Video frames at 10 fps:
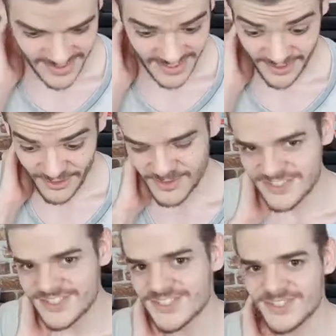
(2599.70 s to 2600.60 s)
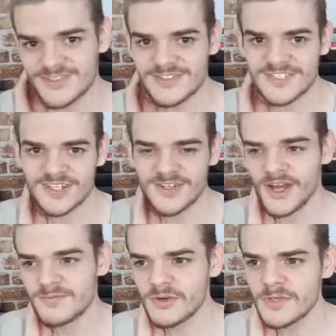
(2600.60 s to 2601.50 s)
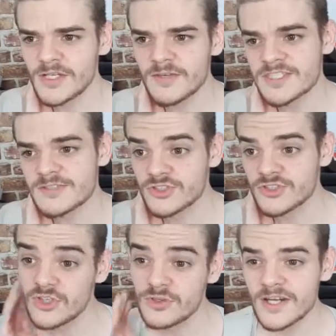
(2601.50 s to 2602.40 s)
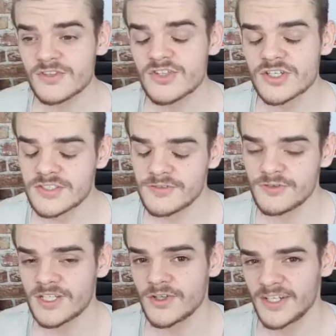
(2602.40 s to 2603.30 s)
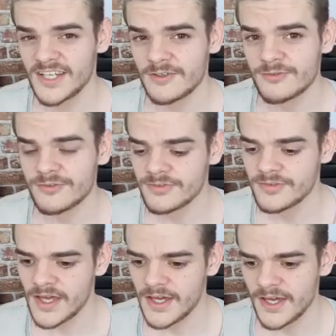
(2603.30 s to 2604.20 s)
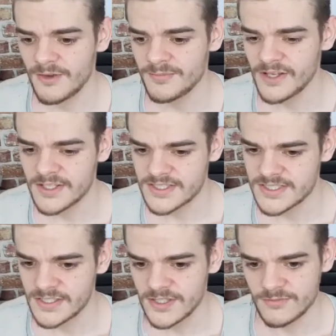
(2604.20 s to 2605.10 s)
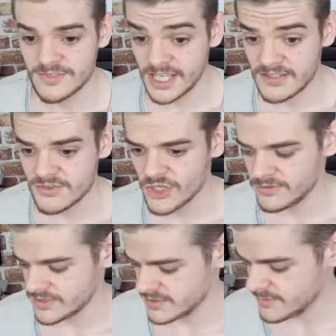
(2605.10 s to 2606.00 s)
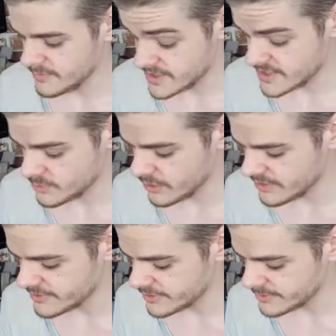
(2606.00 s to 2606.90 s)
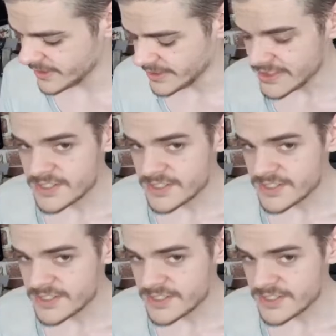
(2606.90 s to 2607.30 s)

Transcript: one to do. So I don't want to give myself too much because I've already got enough. But like I said, I own 10 channels at the moment, and this is one of them.